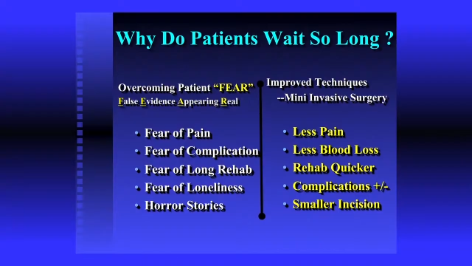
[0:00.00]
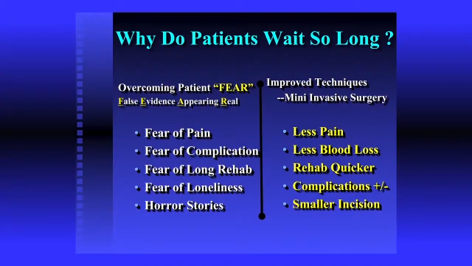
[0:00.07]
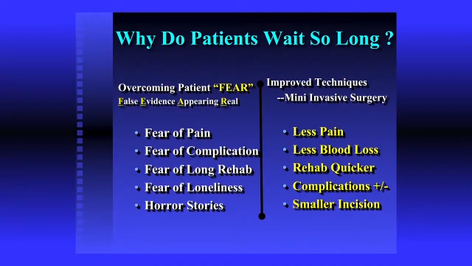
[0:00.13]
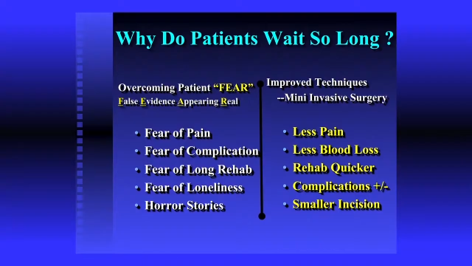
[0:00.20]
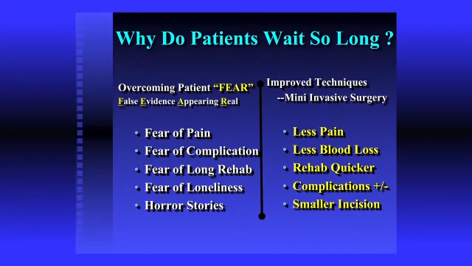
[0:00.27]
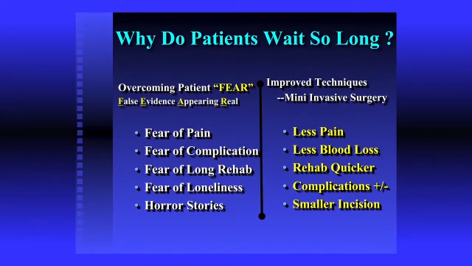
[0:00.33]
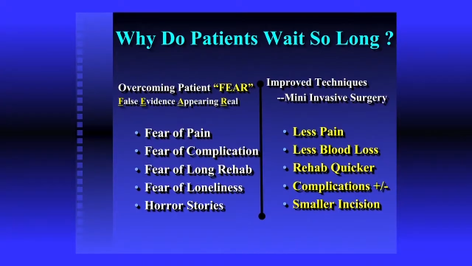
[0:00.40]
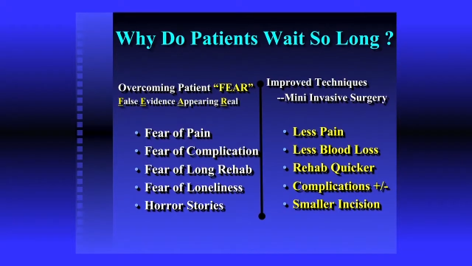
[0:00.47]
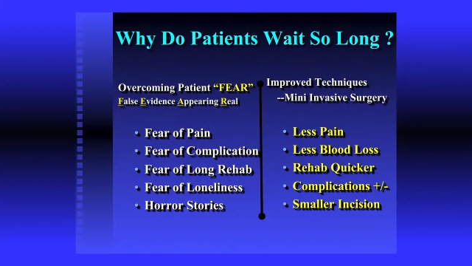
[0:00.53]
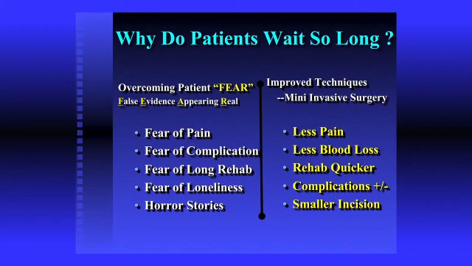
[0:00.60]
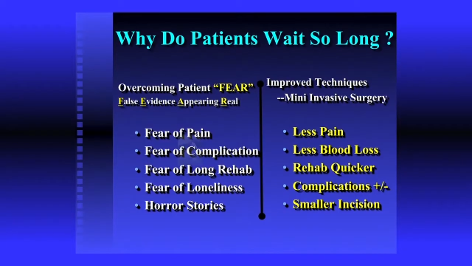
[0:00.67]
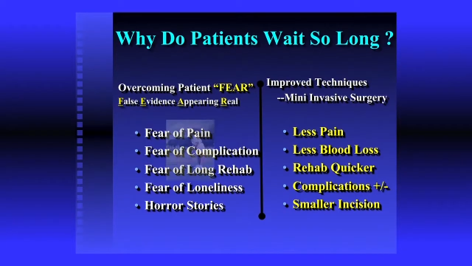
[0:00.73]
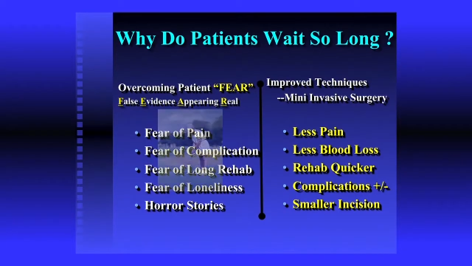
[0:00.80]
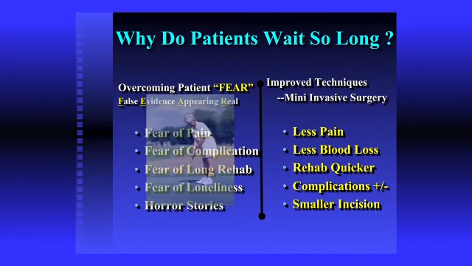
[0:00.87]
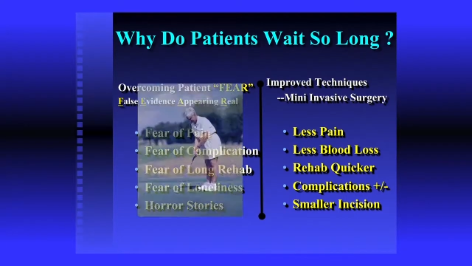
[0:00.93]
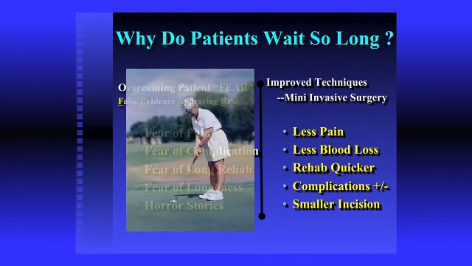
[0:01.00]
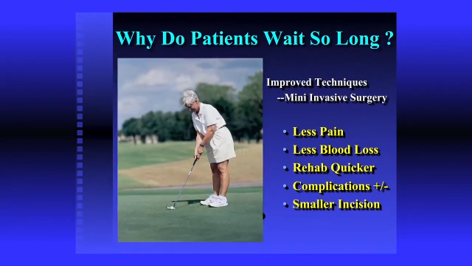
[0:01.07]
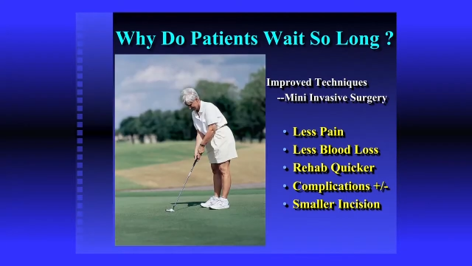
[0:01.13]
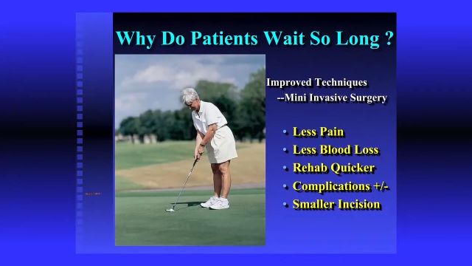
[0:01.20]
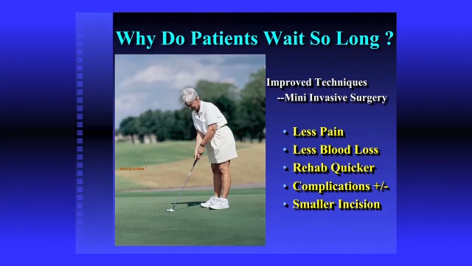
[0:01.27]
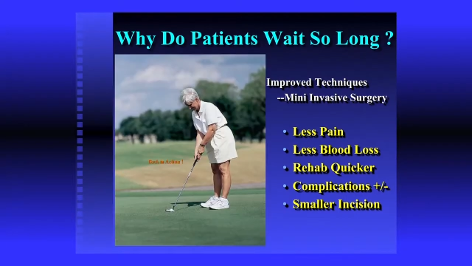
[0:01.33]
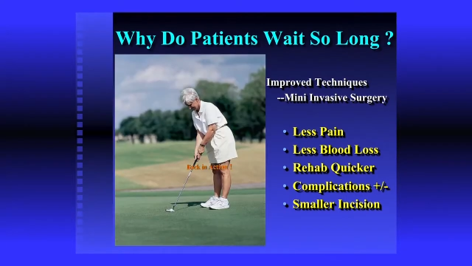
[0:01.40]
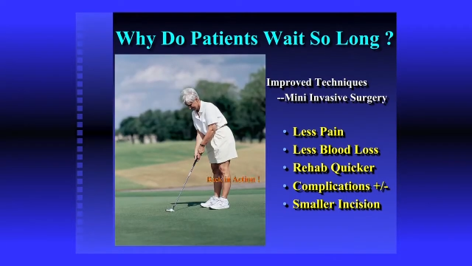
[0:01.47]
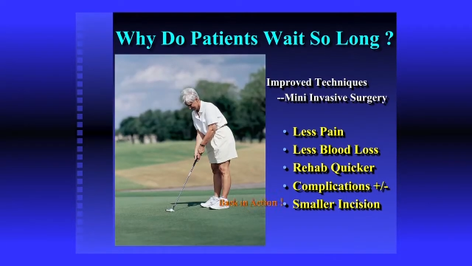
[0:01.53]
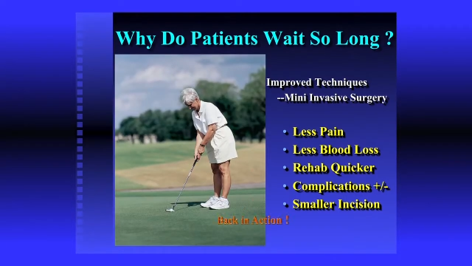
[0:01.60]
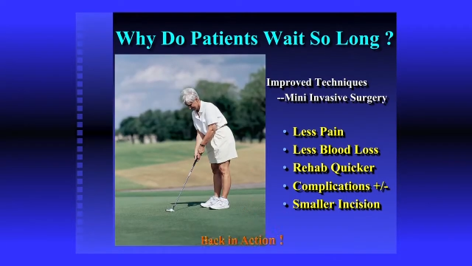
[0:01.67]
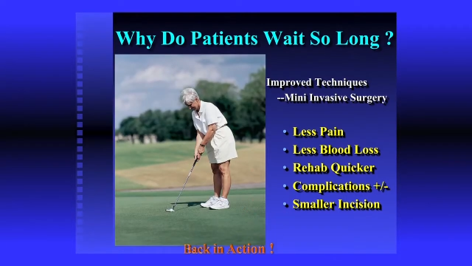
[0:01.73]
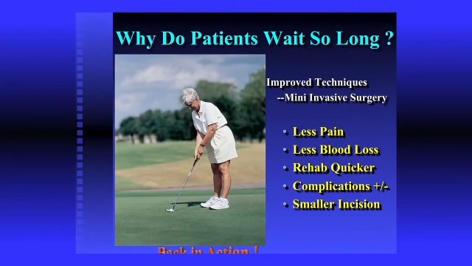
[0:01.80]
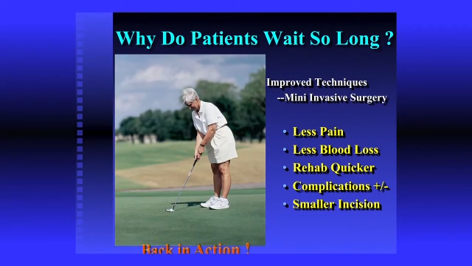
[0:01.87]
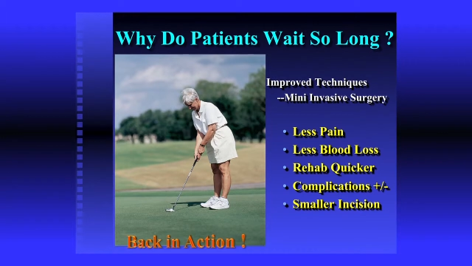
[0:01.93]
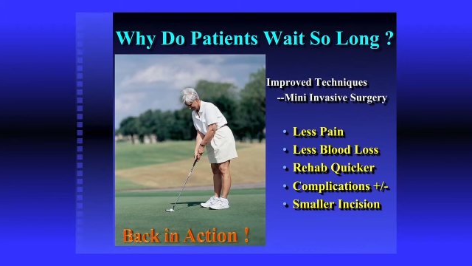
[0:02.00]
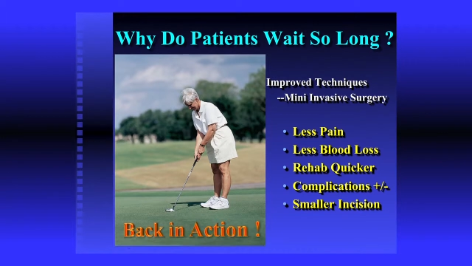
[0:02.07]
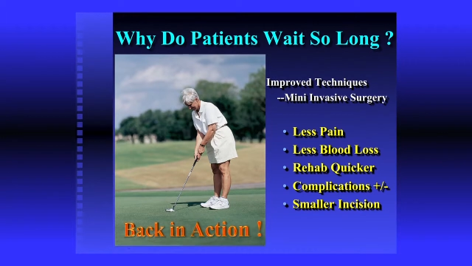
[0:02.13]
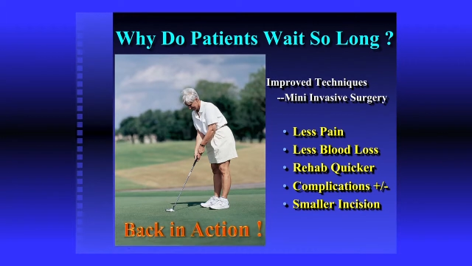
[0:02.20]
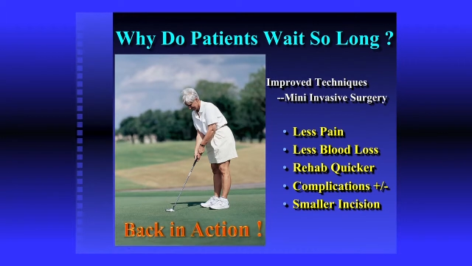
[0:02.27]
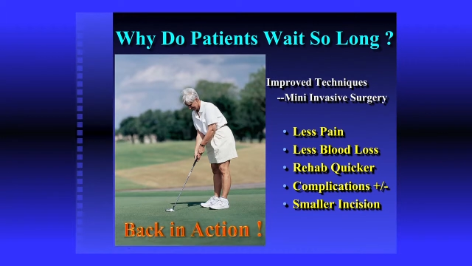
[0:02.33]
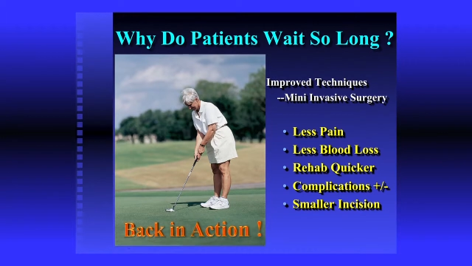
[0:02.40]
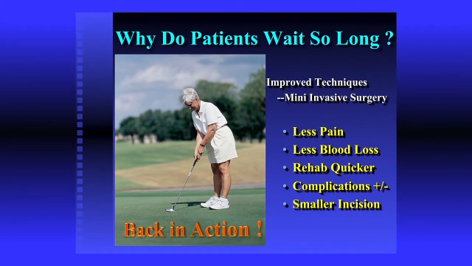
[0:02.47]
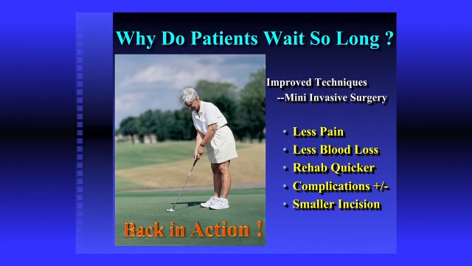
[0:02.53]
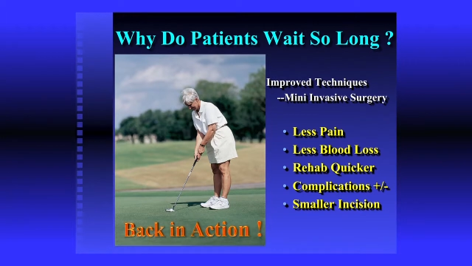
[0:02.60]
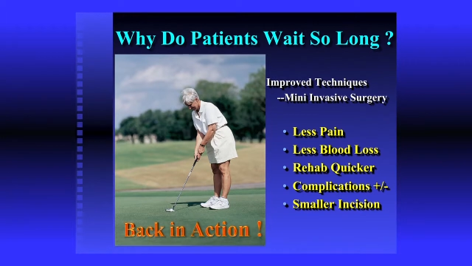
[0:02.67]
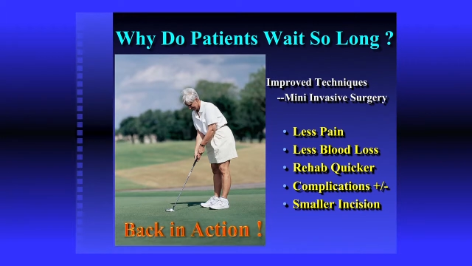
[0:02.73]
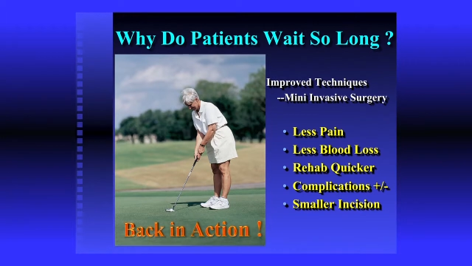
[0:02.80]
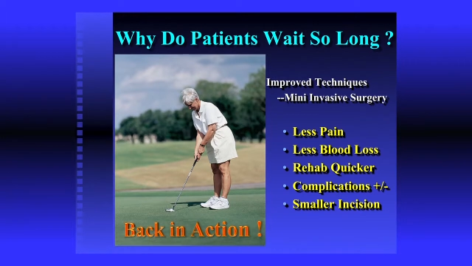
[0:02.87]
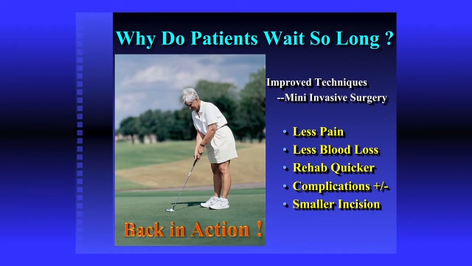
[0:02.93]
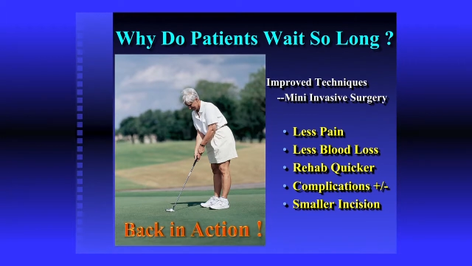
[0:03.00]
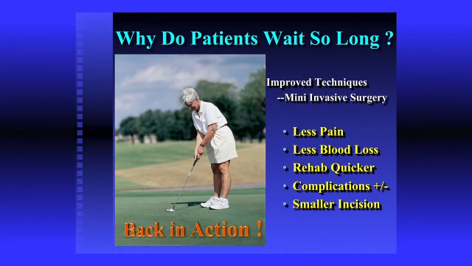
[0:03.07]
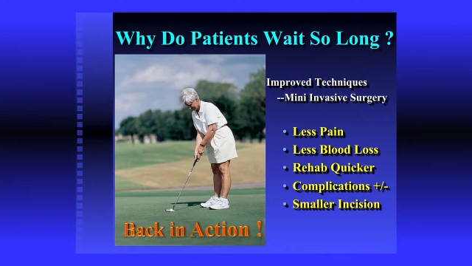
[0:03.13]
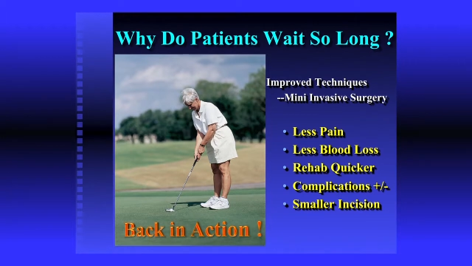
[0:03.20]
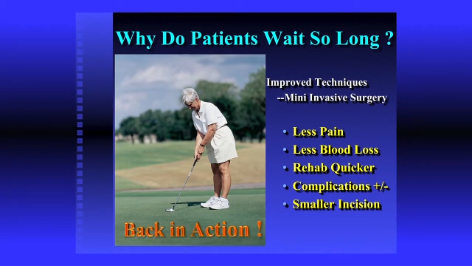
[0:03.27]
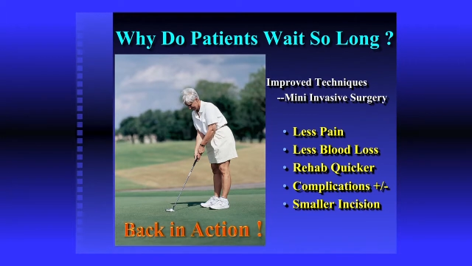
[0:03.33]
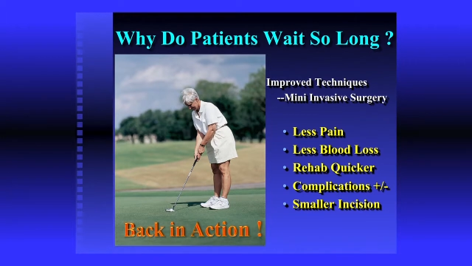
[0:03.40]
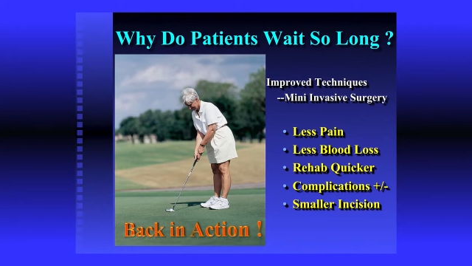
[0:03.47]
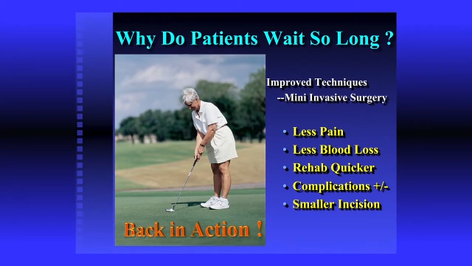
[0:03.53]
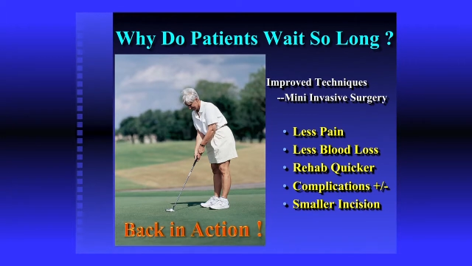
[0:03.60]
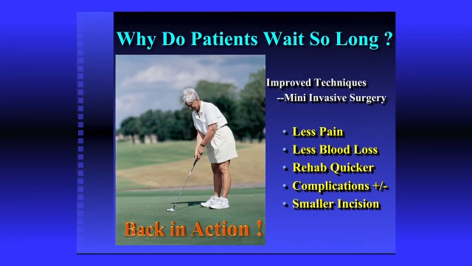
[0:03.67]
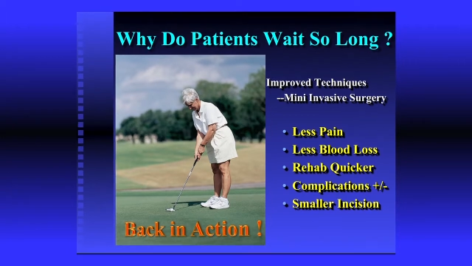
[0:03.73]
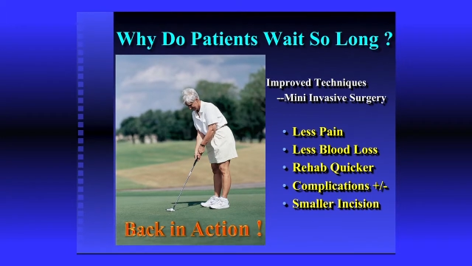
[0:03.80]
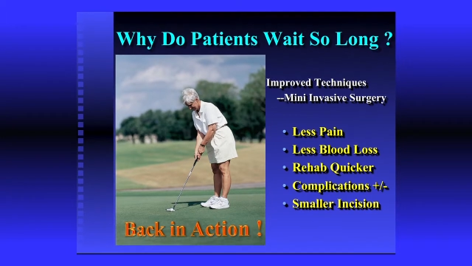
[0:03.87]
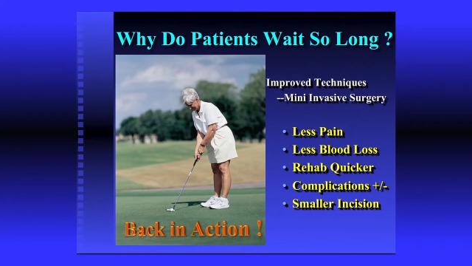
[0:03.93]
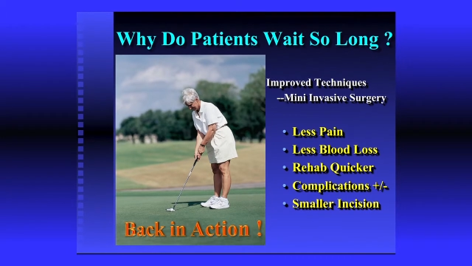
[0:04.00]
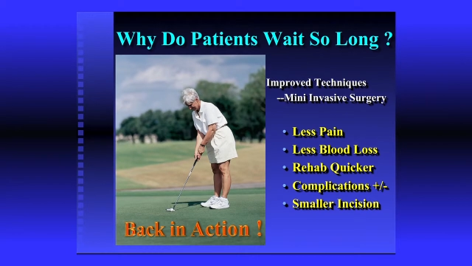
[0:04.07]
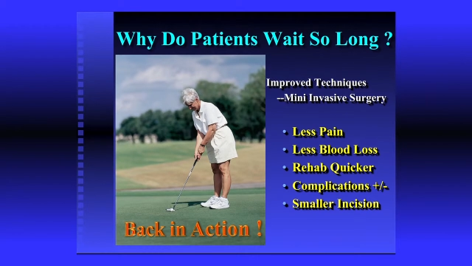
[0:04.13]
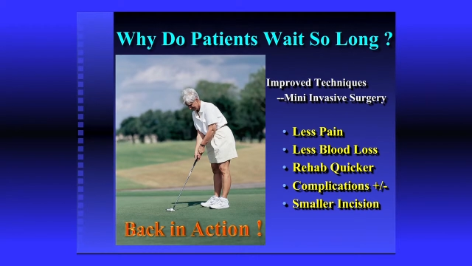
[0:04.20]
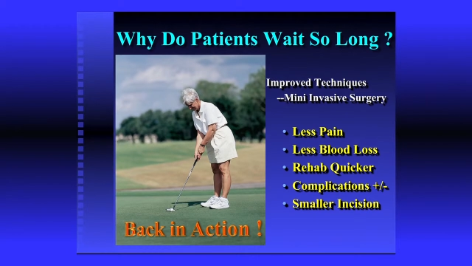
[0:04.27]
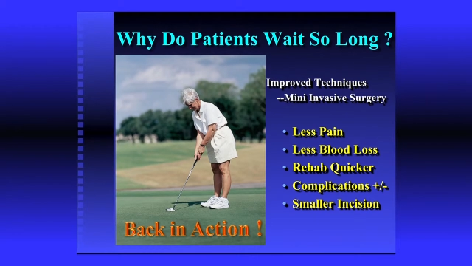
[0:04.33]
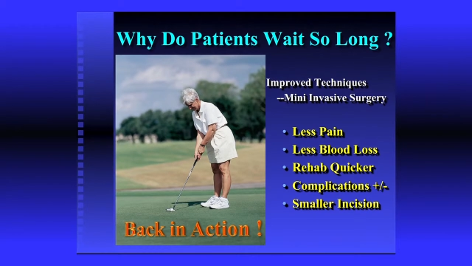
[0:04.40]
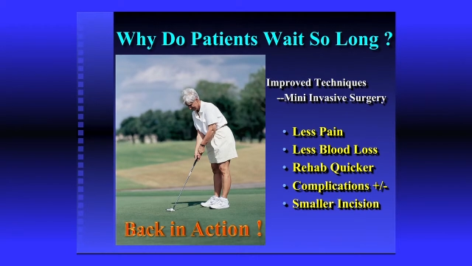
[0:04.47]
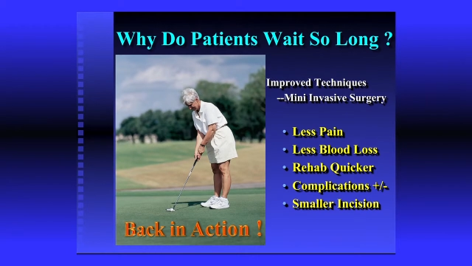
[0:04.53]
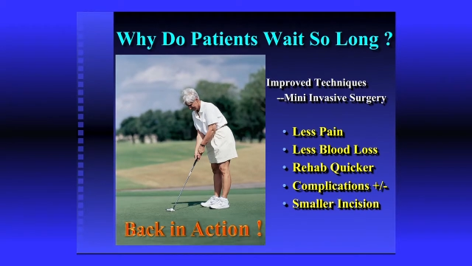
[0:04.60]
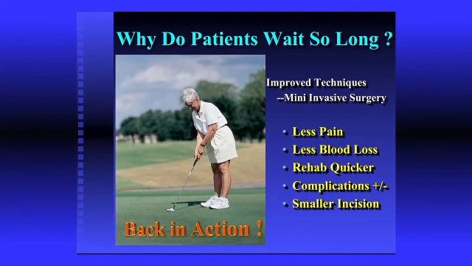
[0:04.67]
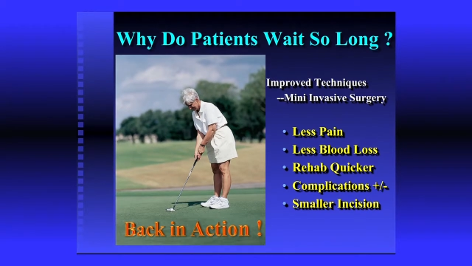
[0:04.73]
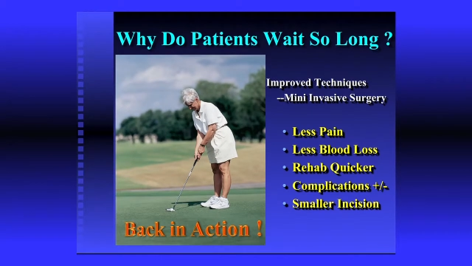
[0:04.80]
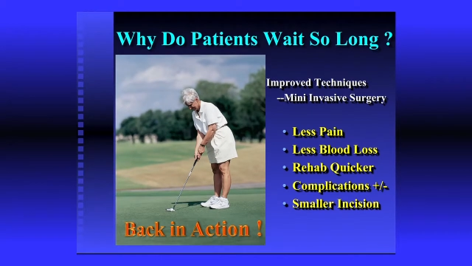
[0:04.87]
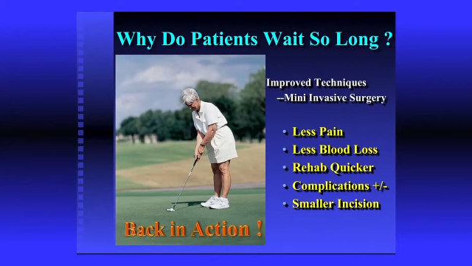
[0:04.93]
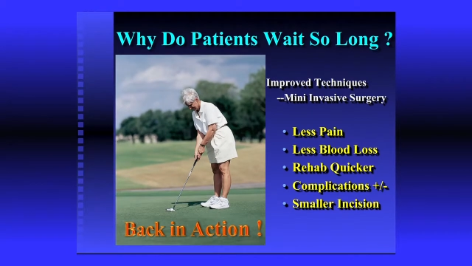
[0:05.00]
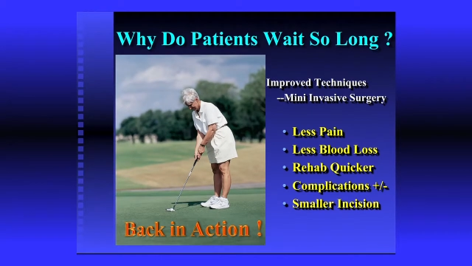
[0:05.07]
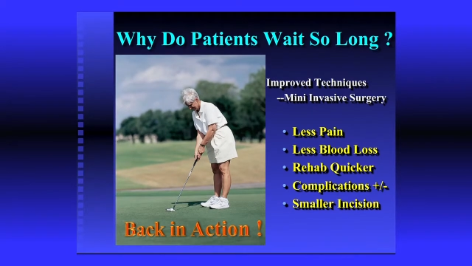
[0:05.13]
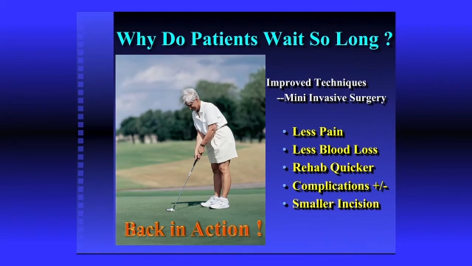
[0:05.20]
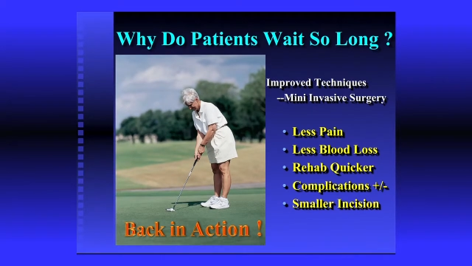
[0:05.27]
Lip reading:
No face is visible, so there are no lips to read.